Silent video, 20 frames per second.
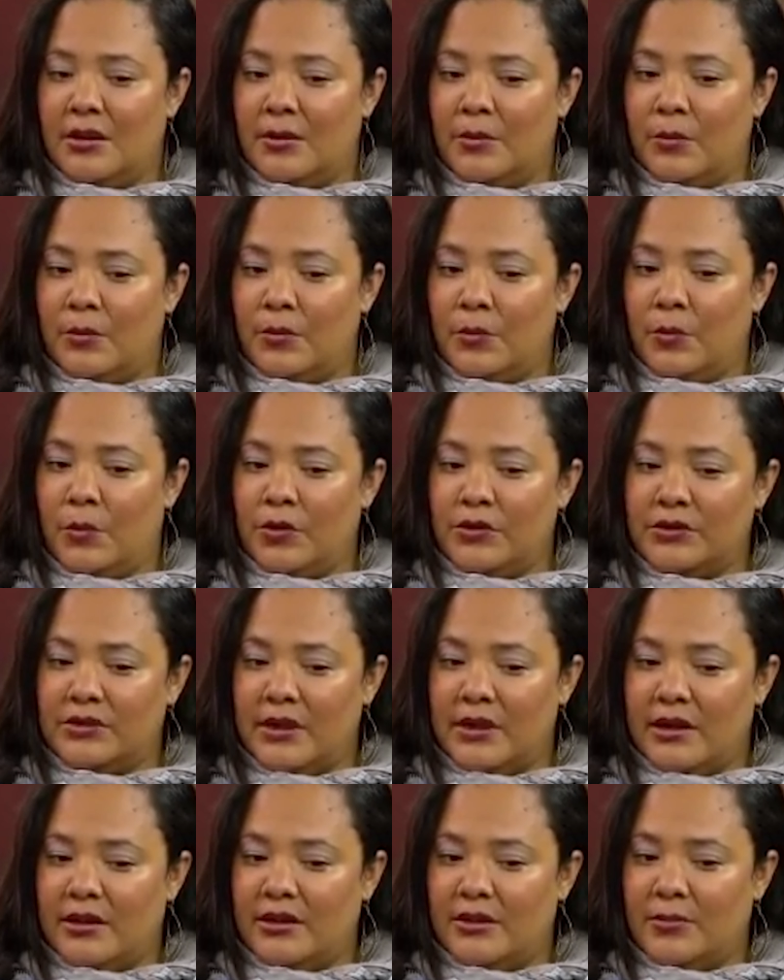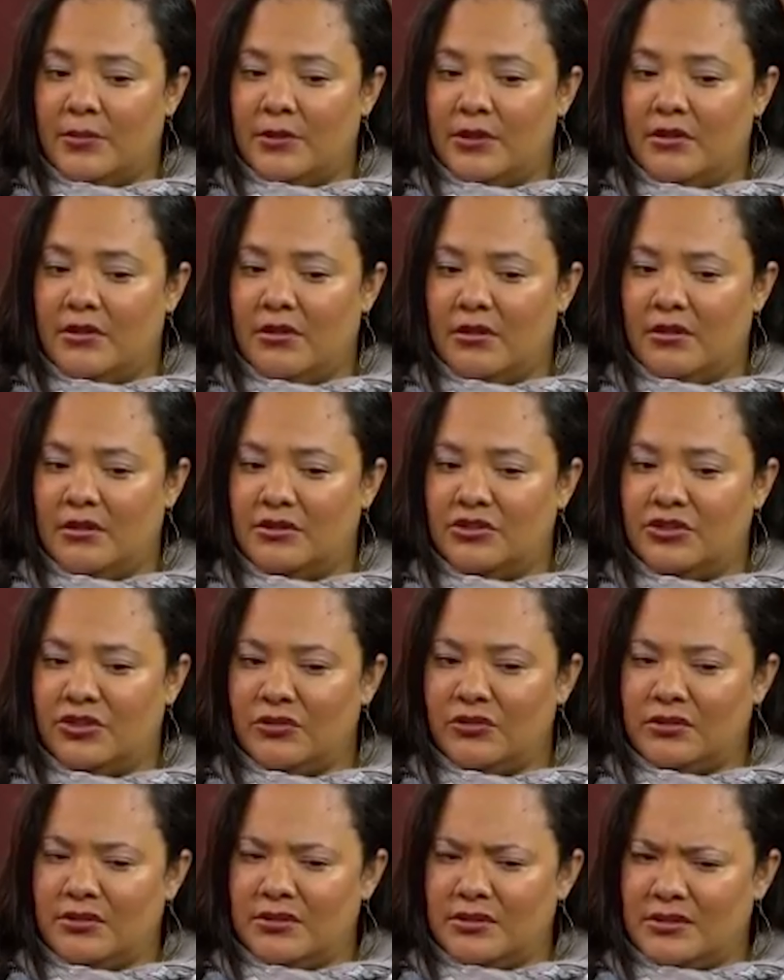she highlighted the dire need for
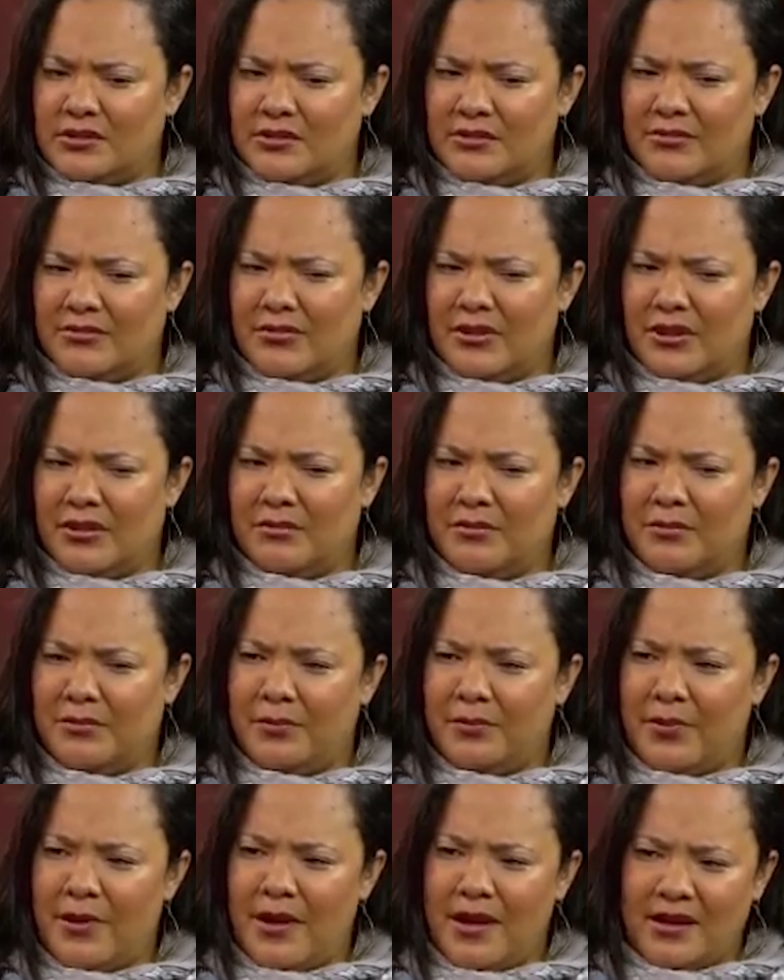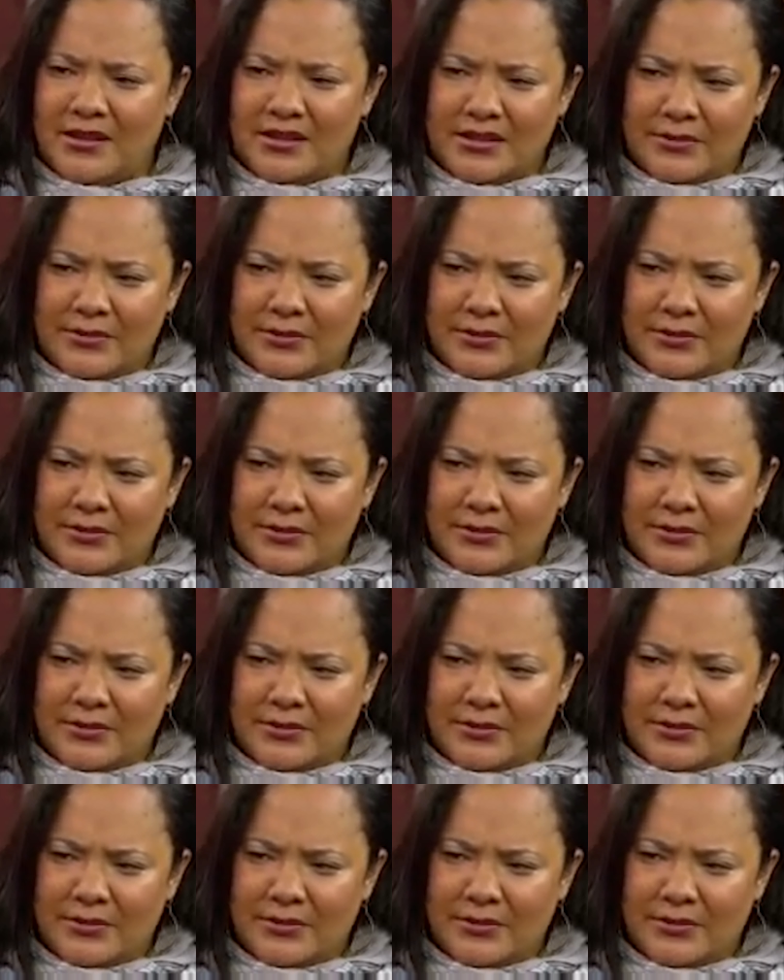accountability in the wake of high